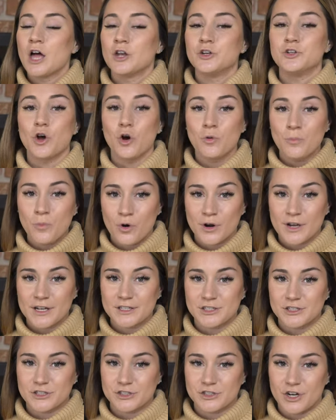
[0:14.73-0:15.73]
no
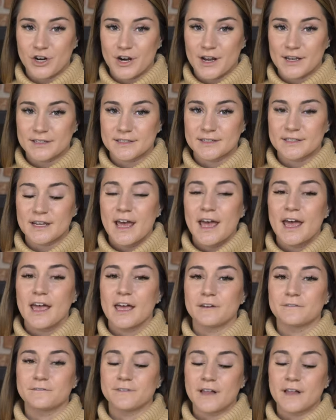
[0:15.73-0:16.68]
mortgage insurance, and